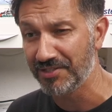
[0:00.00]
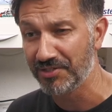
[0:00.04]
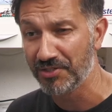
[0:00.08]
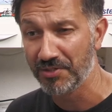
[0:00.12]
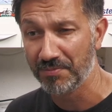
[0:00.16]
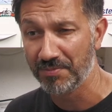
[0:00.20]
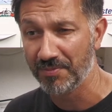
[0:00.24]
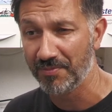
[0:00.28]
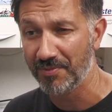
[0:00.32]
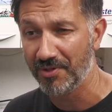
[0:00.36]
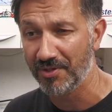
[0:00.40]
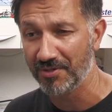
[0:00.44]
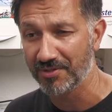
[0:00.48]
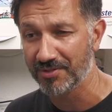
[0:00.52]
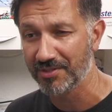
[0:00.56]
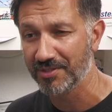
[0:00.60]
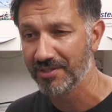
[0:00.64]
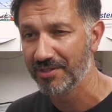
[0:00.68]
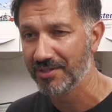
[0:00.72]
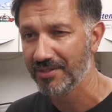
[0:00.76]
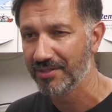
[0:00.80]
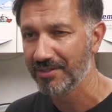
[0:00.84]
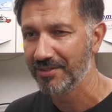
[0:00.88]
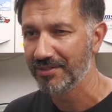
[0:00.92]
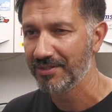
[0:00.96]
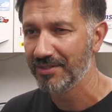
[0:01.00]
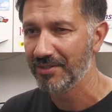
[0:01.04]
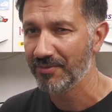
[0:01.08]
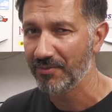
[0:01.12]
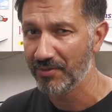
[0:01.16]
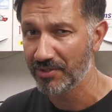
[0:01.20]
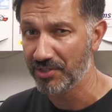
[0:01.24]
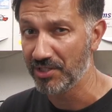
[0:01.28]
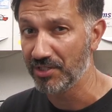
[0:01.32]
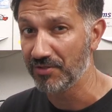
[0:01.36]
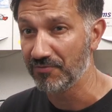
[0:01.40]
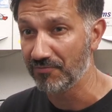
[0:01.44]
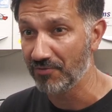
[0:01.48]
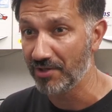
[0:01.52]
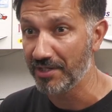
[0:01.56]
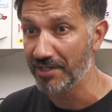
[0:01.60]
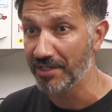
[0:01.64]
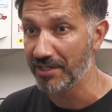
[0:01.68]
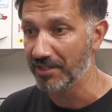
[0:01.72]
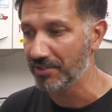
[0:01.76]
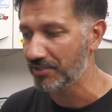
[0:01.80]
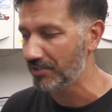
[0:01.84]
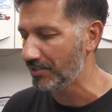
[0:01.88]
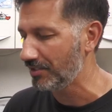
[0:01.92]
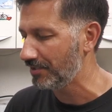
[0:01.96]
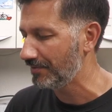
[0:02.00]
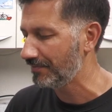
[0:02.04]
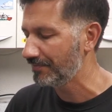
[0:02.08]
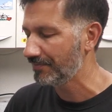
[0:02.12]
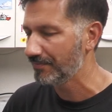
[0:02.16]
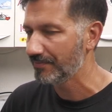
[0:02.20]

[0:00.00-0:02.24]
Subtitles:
Super Box, which is right next to you.